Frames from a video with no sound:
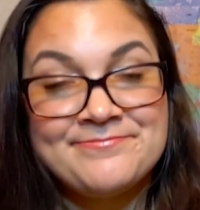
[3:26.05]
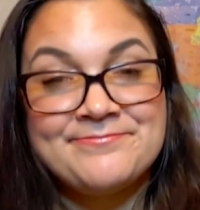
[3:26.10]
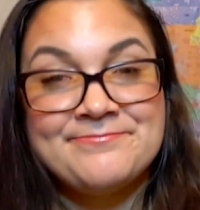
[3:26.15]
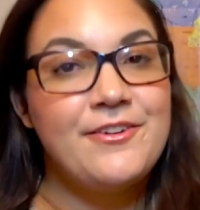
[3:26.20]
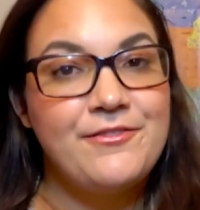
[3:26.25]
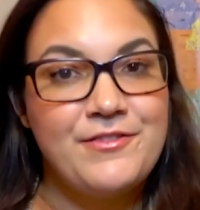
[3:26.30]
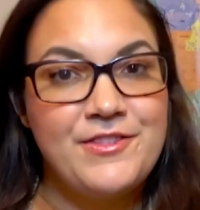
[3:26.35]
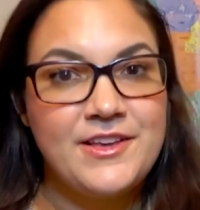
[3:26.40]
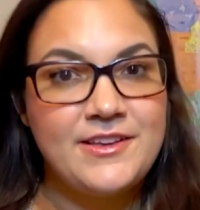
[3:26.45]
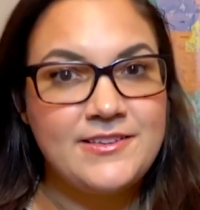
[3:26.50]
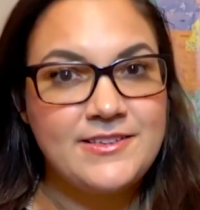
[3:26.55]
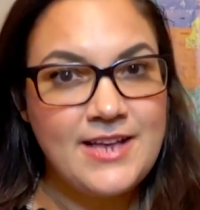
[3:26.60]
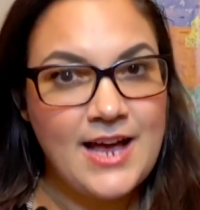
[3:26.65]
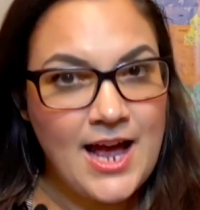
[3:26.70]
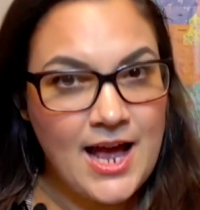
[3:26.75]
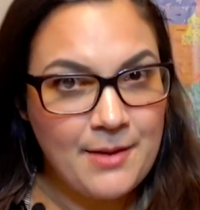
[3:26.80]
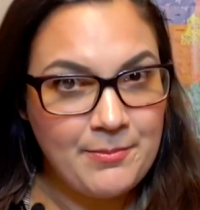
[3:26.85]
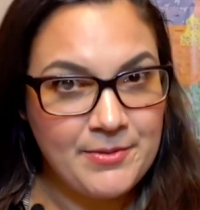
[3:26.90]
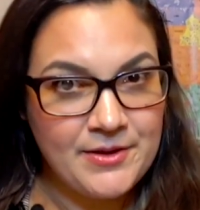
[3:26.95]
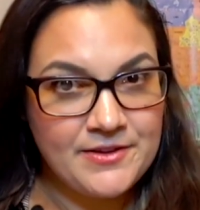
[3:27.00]
If this
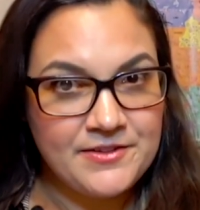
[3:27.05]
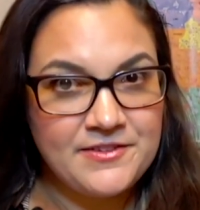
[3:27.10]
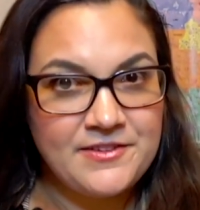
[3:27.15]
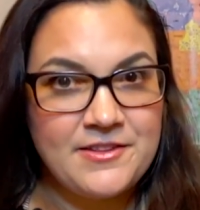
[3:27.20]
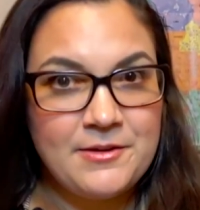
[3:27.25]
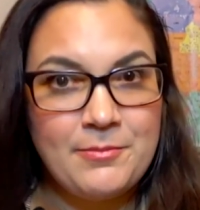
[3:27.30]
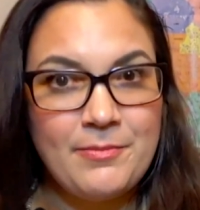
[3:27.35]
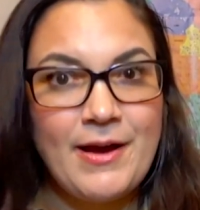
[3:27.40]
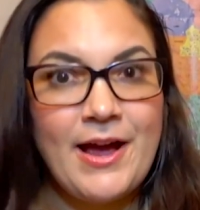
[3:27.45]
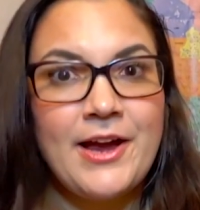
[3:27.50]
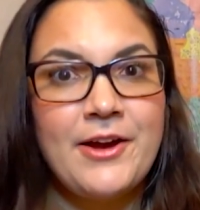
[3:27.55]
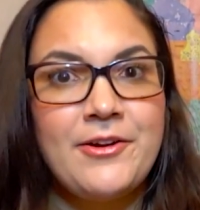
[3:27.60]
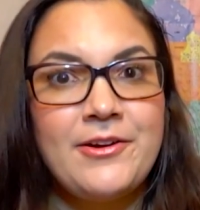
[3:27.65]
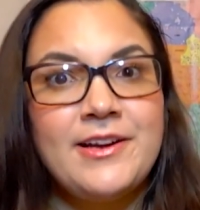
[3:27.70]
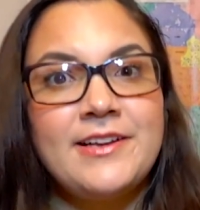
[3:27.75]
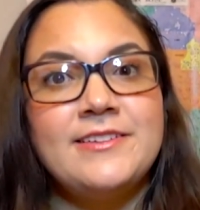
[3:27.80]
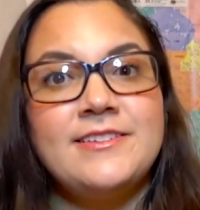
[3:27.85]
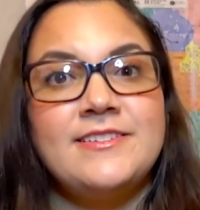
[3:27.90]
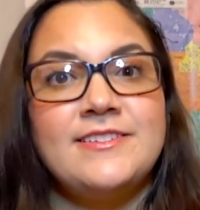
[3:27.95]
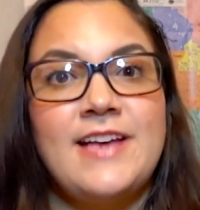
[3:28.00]
happens, the buyer
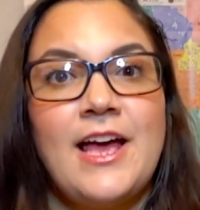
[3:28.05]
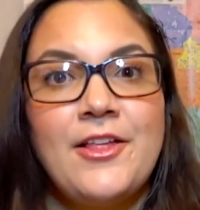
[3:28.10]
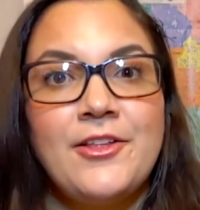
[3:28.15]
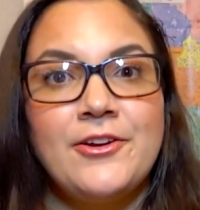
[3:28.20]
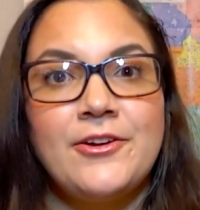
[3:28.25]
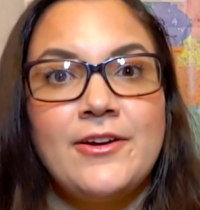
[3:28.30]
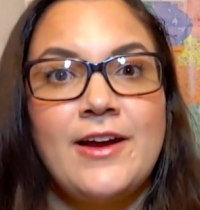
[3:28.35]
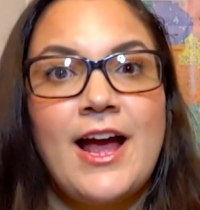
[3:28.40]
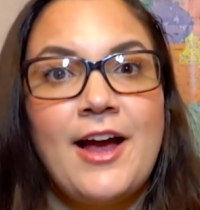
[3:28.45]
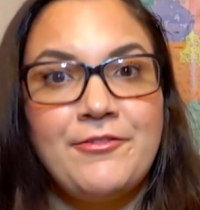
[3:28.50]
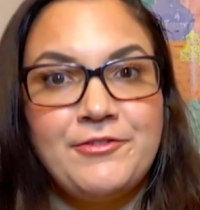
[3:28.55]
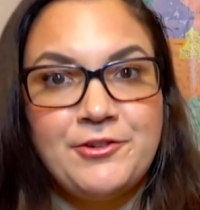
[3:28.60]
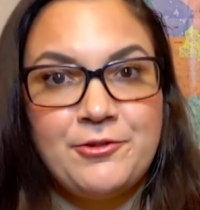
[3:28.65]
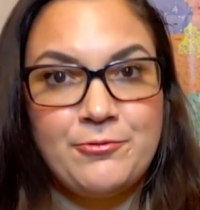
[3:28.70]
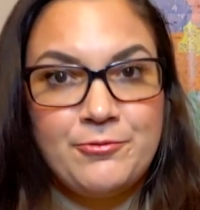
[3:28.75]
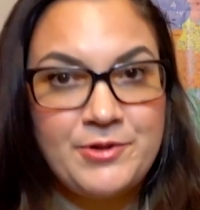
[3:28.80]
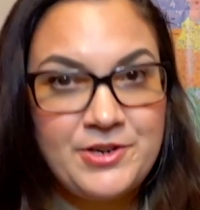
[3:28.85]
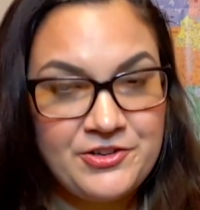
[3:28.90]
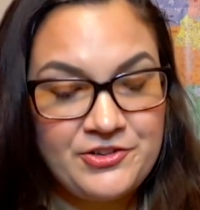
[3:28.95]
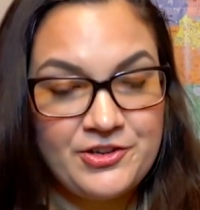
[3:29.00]
and seller have
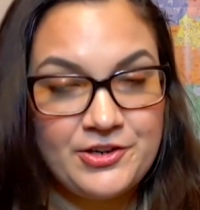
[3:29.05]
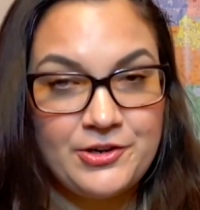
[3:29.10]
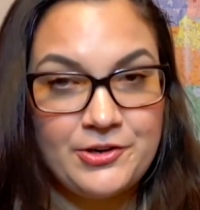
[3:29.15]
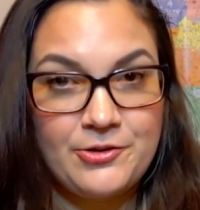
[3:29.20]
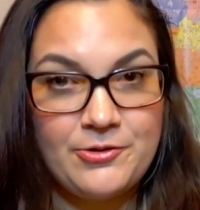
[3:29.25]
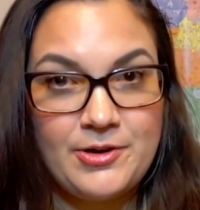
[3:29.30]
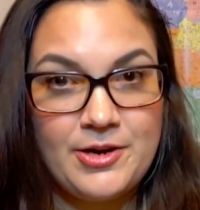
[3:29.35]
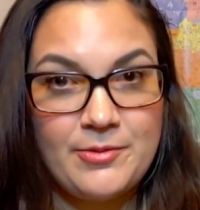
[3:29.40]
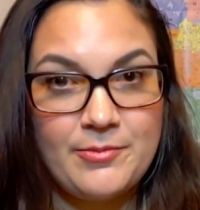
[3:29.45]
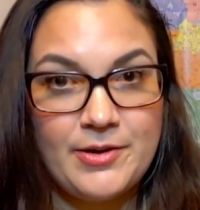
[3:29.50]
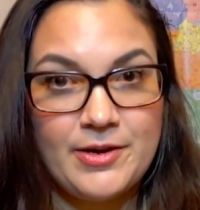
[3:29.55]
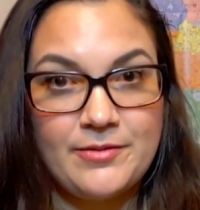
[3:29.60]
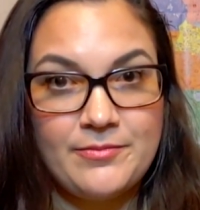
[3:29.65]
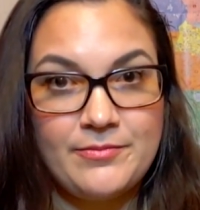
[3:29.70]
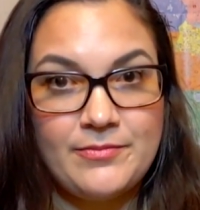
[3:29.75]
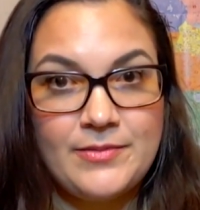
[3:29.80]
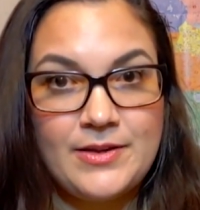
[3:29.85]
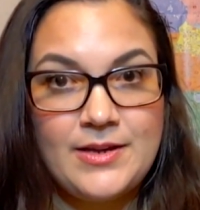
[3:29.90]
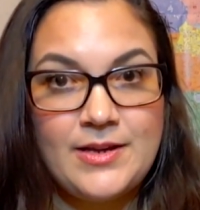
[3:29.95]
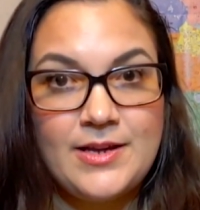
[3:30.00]
to reach an agreement.